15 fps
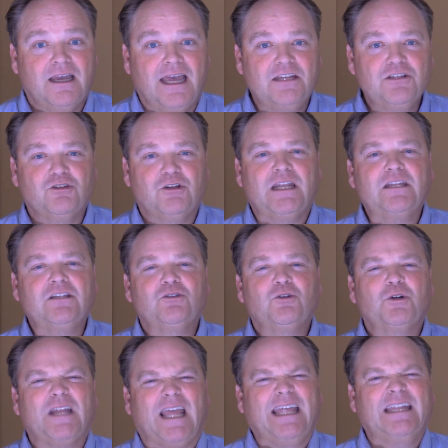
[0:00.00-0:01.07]
as you're getting
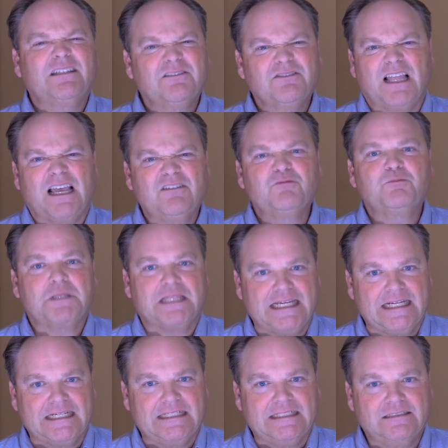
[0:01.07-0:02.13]
toward end-of-life
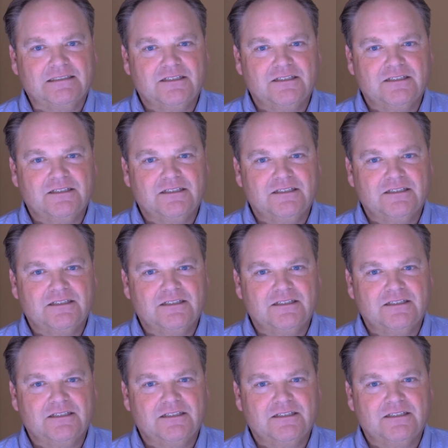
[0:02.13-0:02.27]
planning.